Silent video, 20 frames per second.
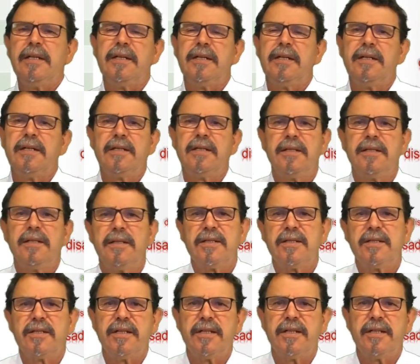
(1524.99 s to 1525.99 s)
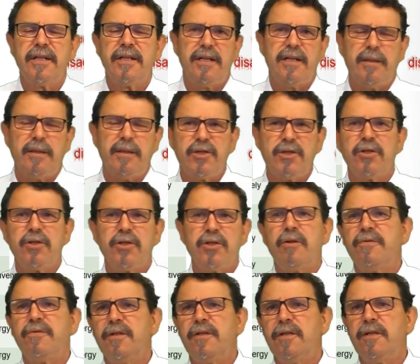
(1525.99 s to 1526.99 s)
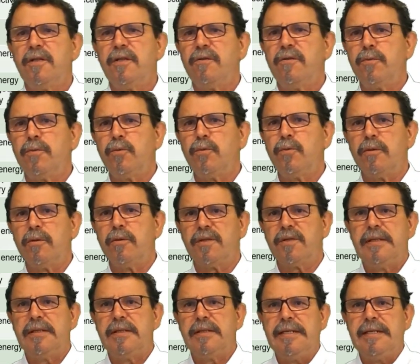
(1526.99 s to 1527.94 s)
let's say, emission of the warmth.